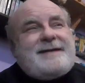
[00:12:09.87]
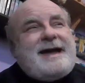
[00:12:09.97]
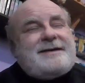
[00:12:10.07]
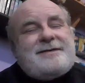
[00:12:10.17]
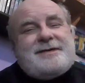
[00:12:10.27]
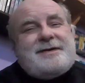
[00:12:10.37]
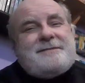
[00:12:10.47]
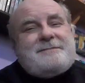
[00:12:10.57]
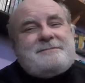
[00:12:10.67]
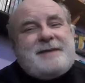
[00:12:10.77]
I don't
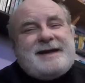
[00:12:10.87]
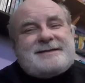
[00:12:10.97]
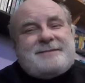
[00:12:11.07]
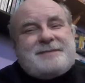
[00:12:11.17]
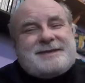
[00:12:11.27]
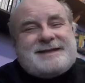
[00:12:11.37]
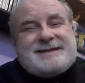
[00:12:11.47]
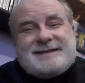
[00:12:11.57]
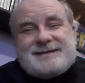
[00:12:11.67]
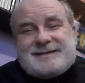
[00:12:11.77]
know, better, but this
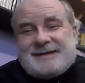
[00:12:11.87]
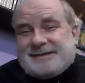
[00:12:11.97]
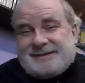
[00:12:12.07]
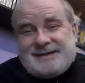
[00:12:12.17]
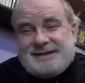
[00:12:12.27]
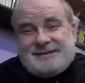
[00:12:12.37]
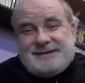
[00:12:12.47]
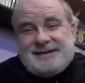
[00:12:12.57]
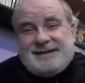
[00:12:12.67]
is still